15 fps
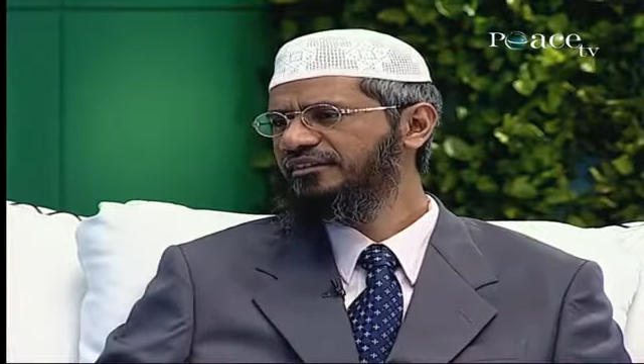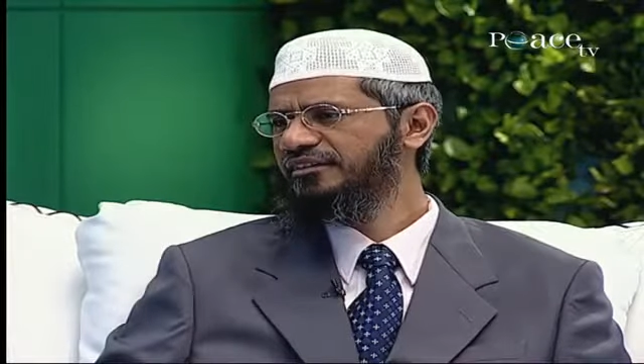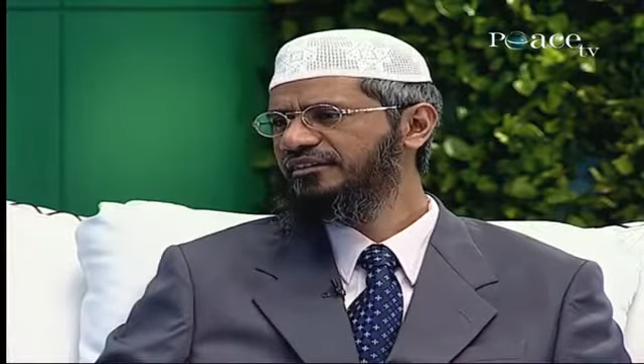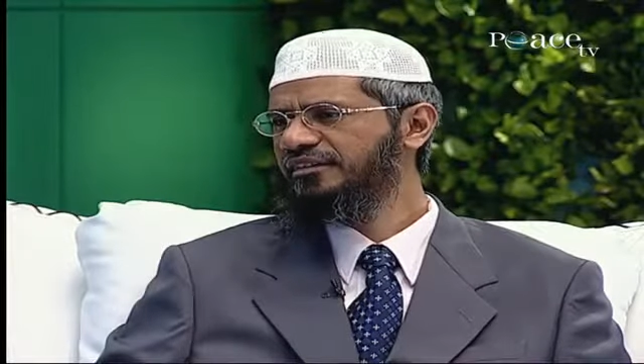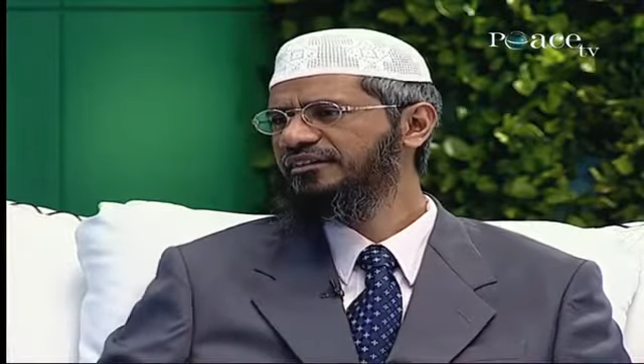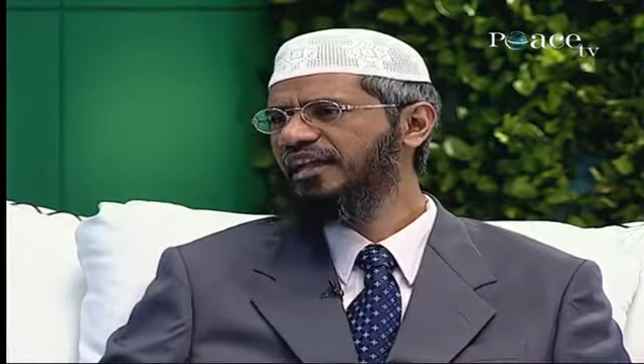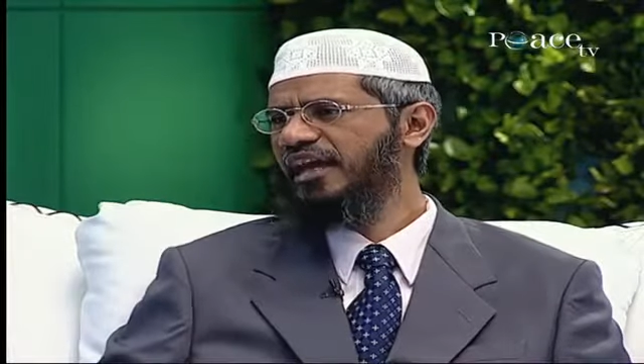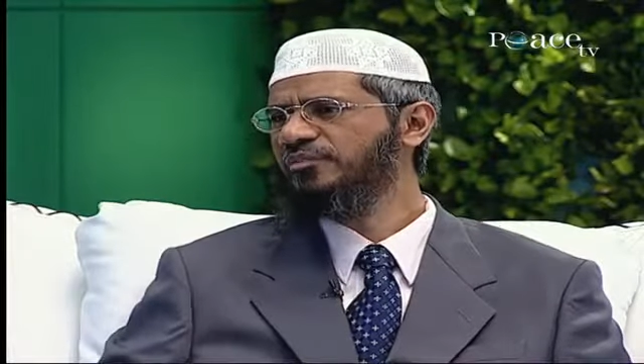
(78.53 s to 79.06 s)

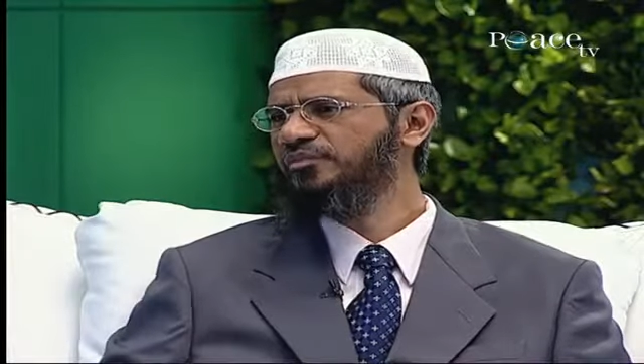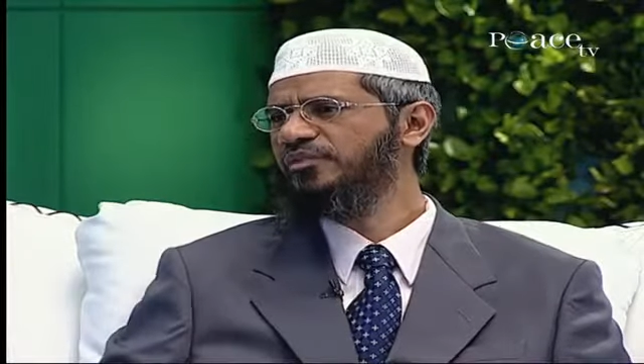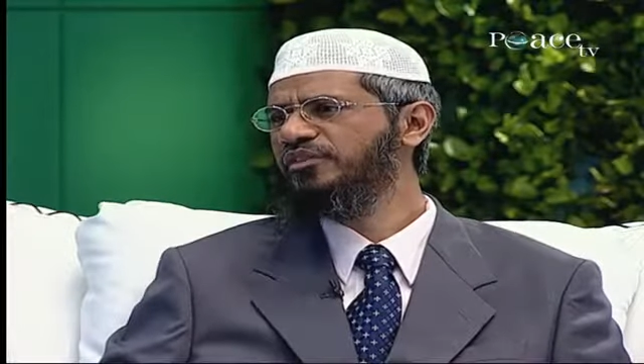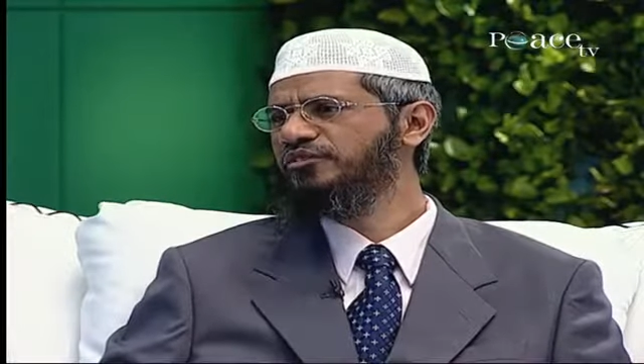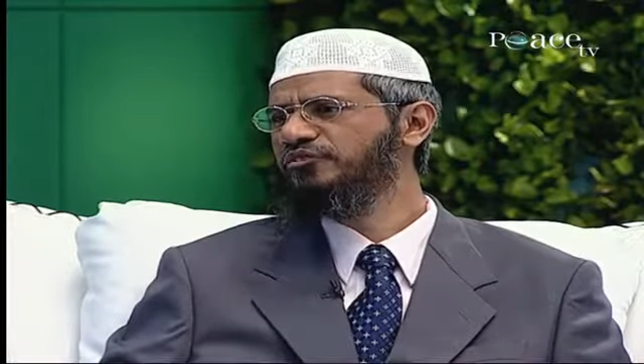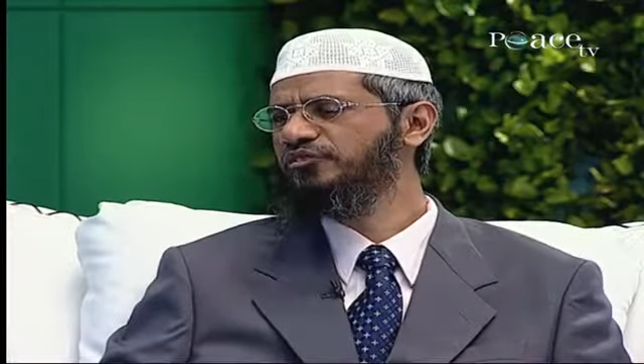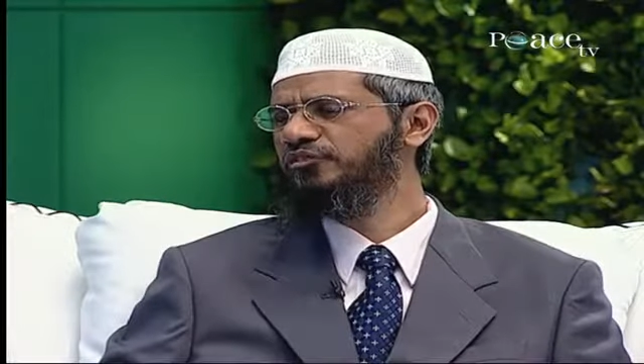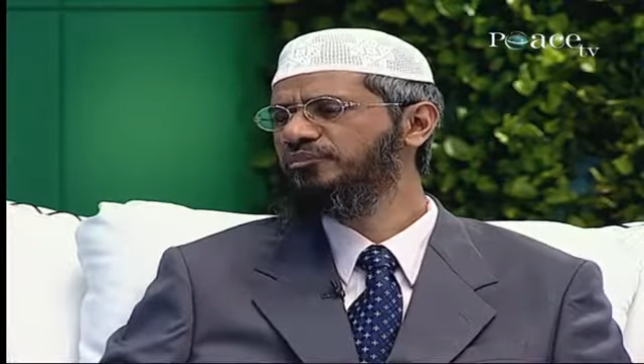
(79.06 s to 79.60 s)
the
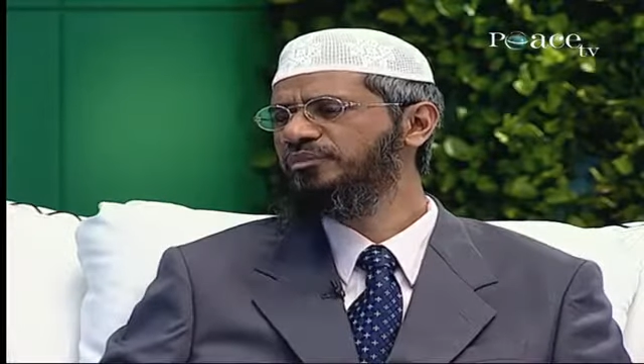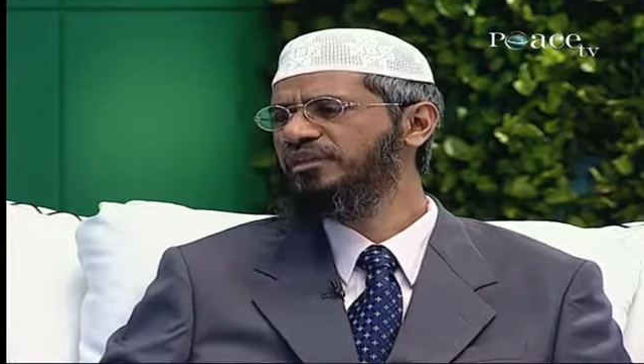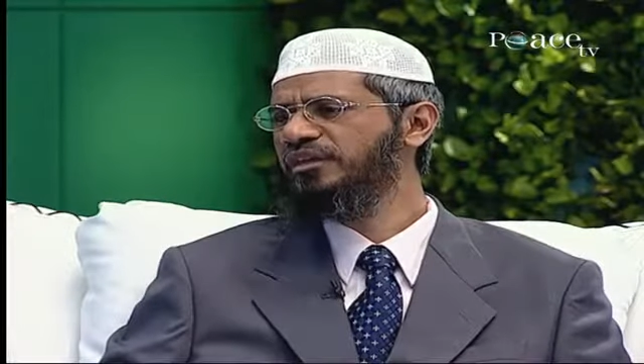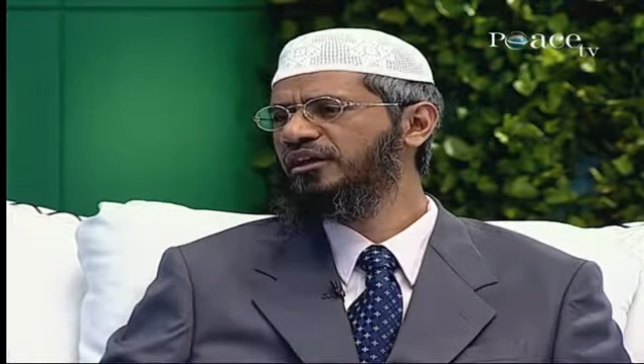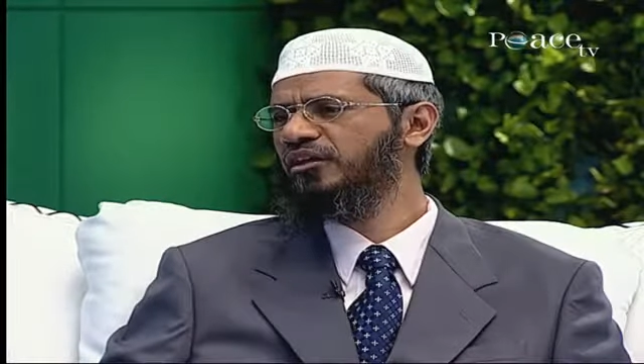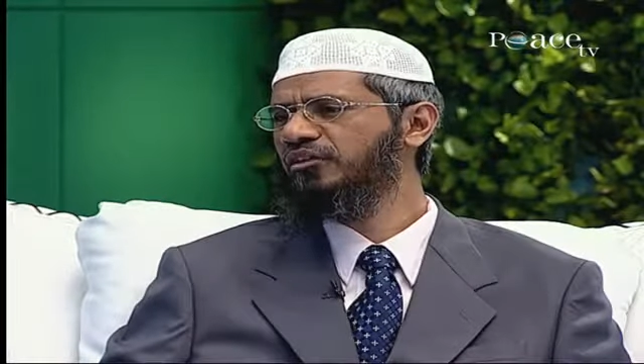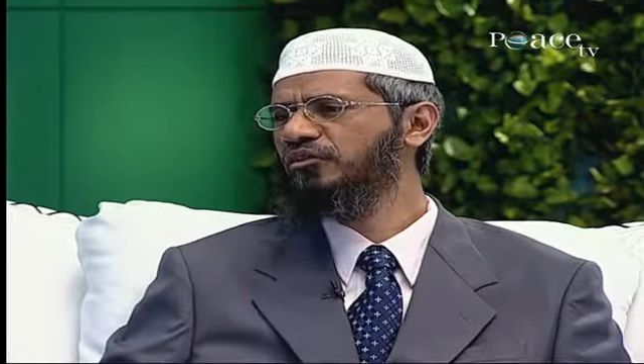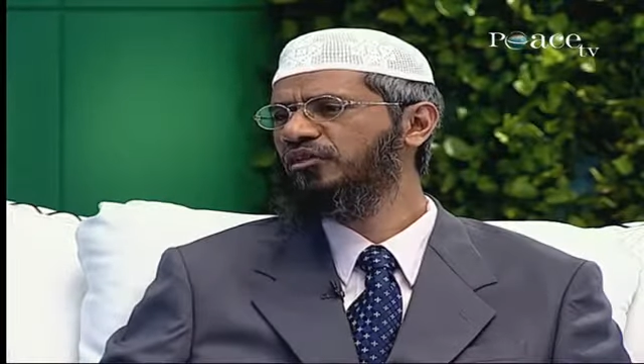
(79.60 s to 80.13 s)
timings should be
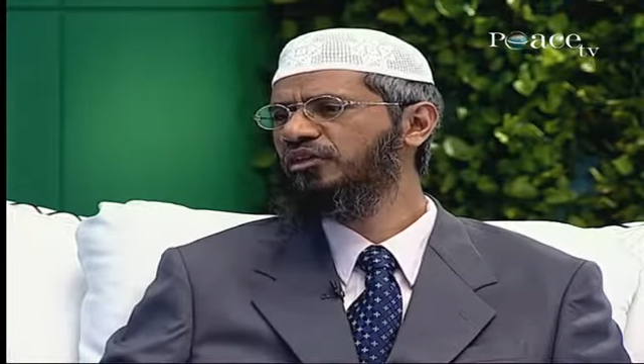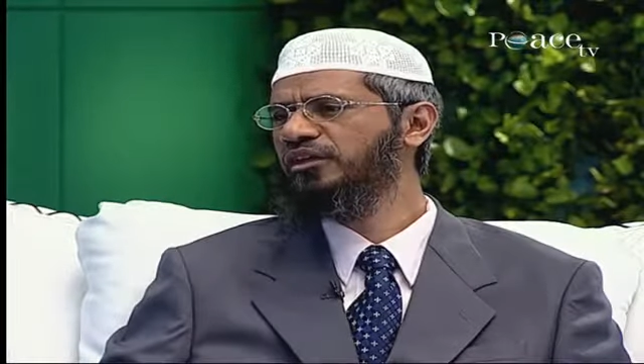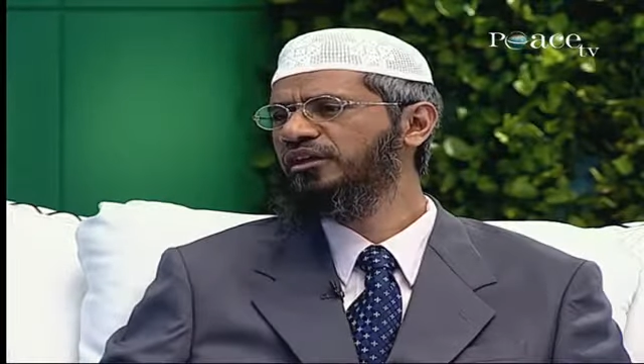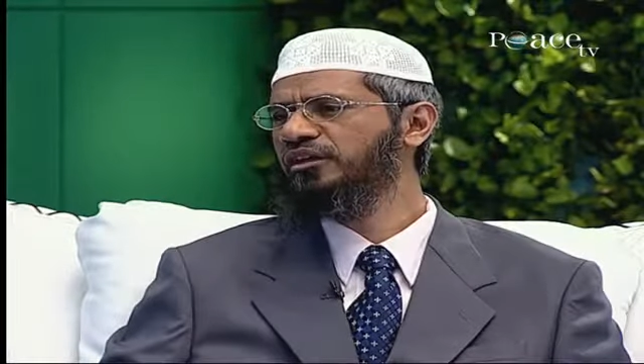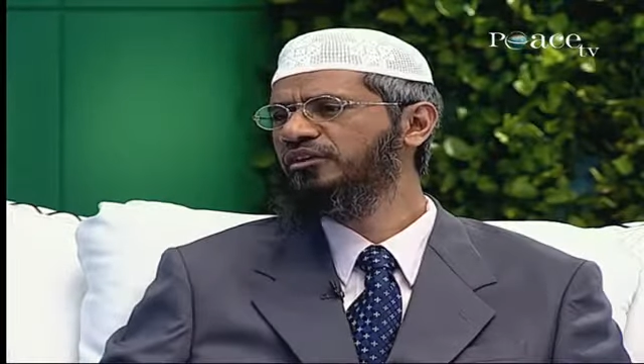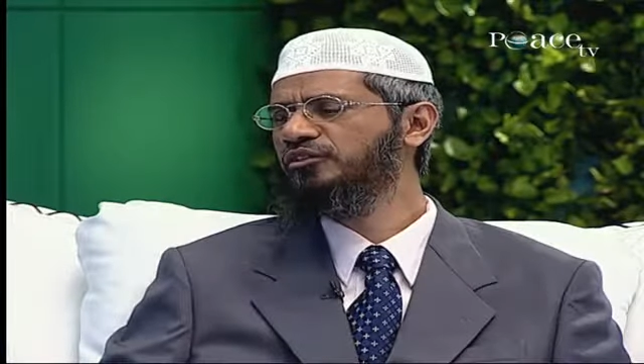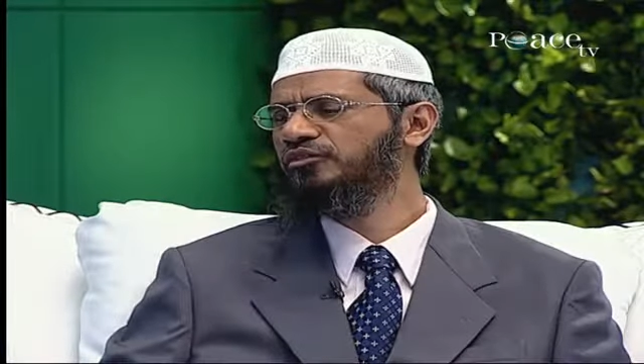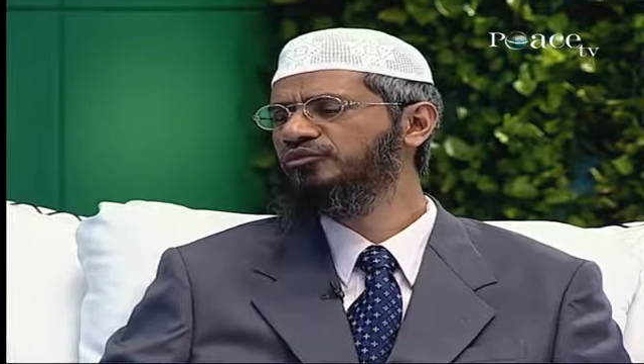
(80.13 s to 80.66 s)

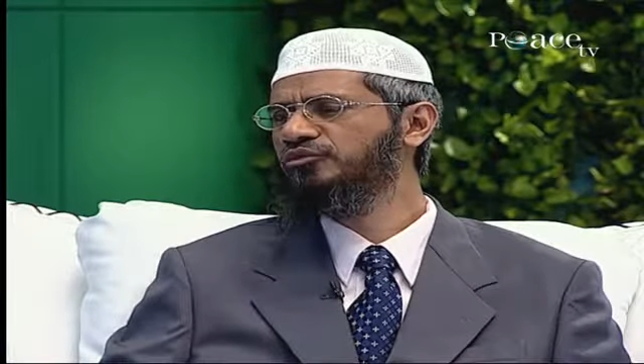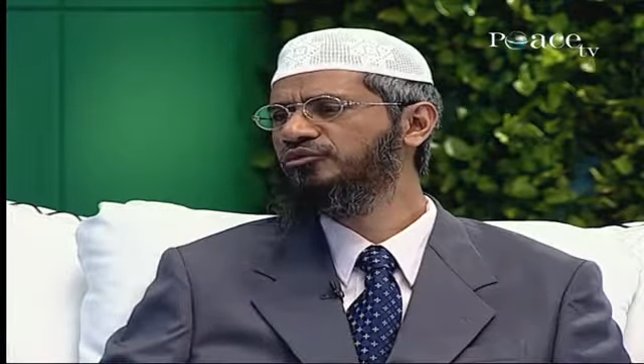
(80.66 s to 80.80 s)
according